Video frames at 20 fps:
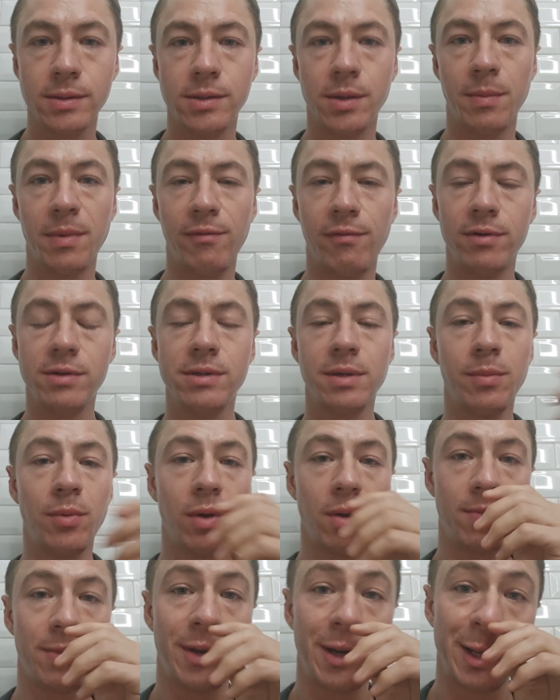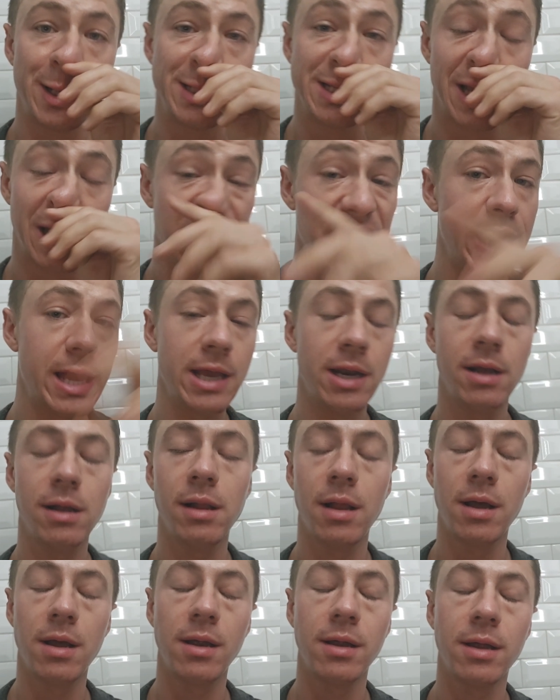So my first appointment is at 8
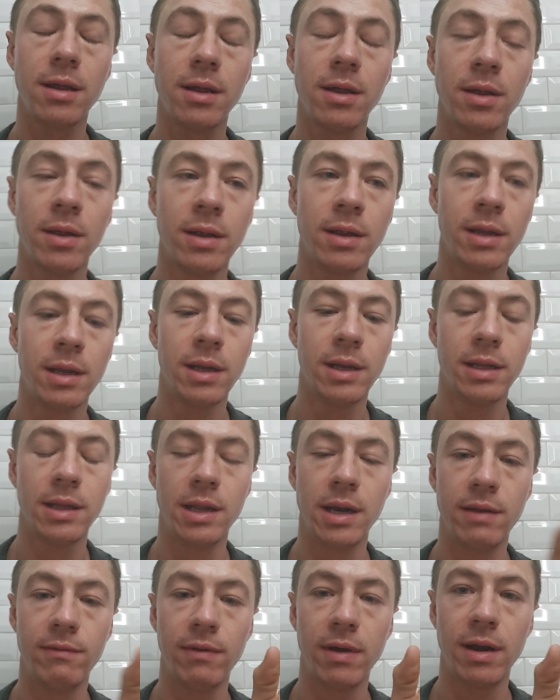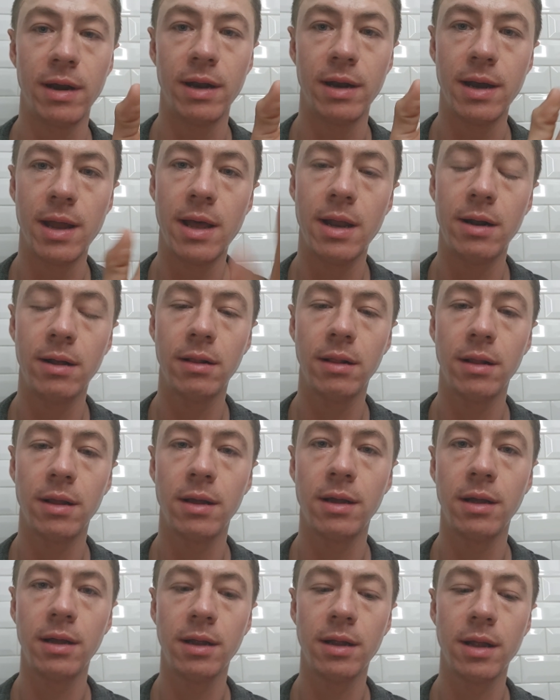o'clock. Then I've got a 9
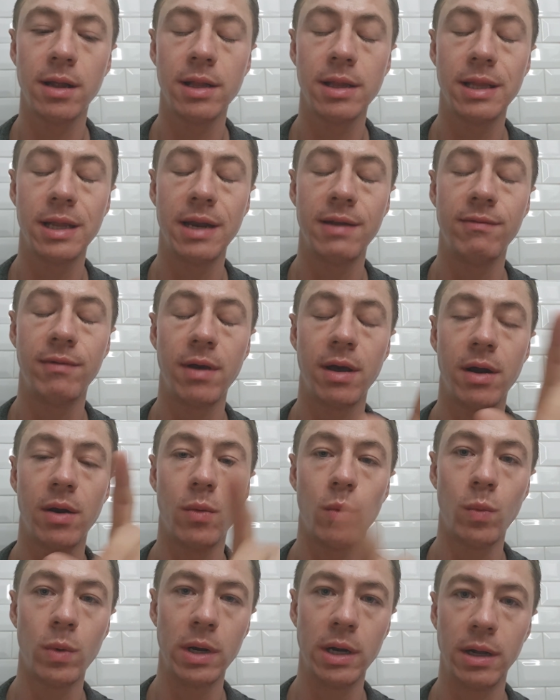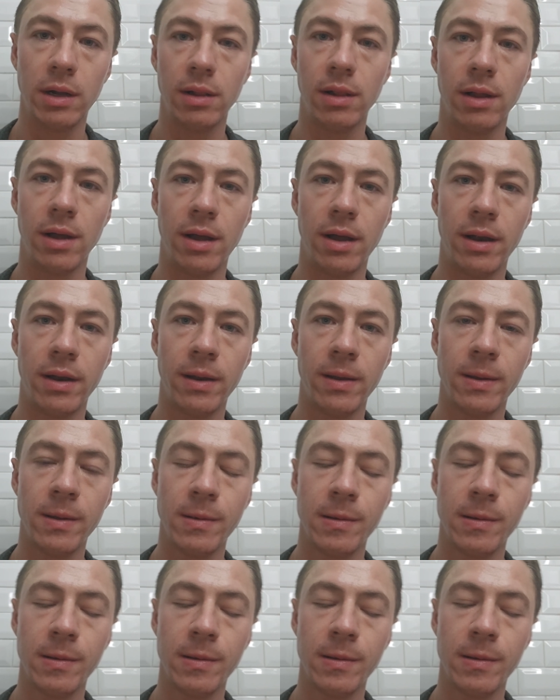o'clock. Then I've got a 1 o'clock.